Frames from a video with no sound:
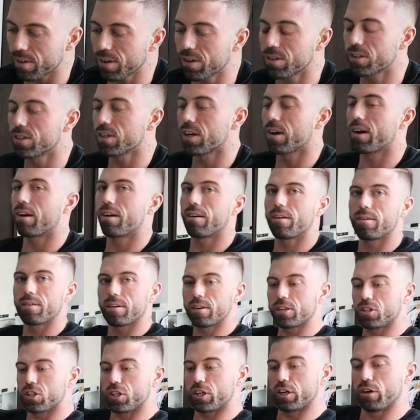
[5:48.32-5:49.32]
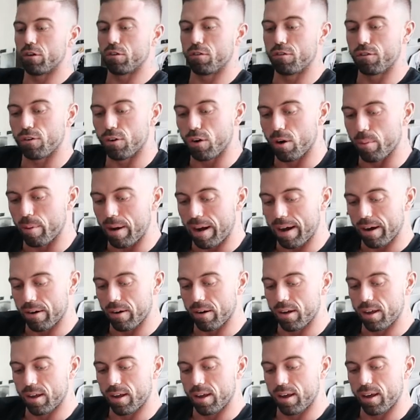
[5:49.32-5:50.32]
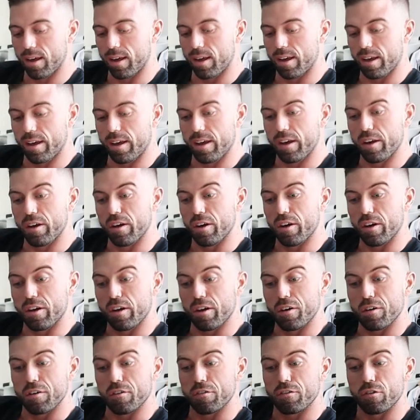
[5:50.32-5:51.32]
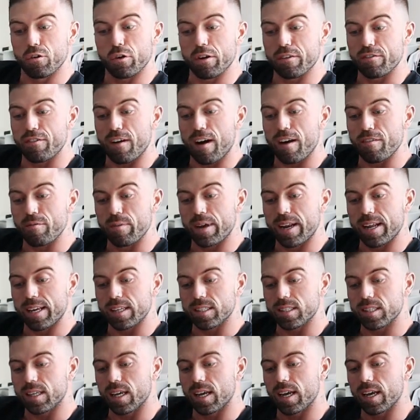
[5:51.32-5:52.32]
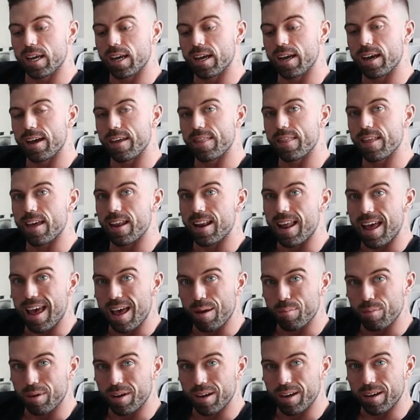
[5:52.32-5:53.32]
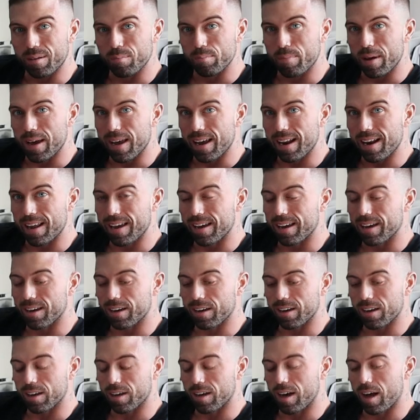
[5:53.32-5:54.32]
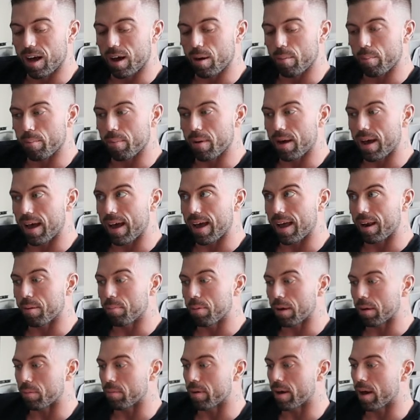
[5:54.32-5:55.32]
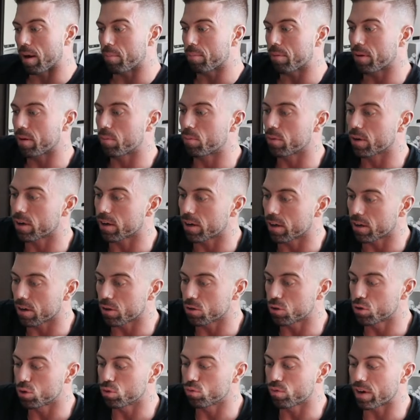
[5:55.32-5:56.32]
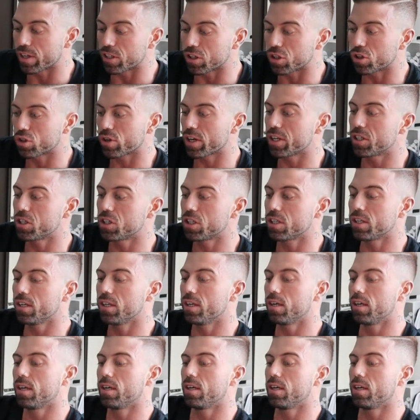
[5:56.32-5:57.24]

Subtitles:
So I'm going to chill for about 45 minutes. And then Emma and Bailey are going to come and pick me up. And we're going to go to registration.